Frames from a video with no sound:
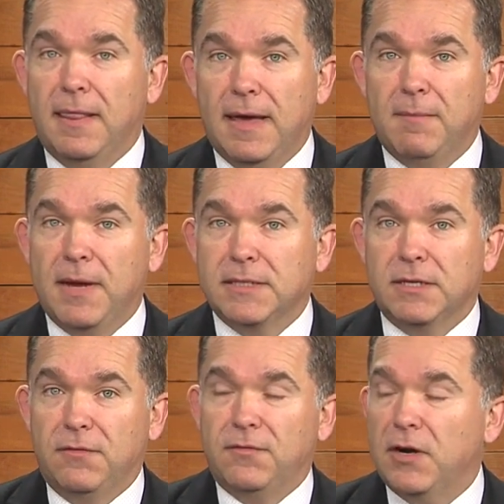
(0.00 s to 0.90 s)
and that
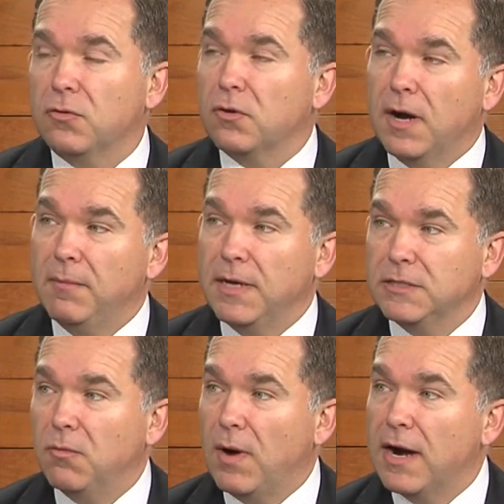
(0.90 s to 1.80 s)
makes it a federal crime,
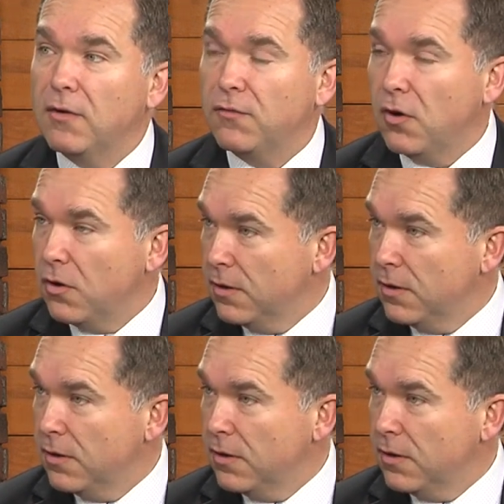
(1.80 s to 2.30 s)
makes it wire fraud.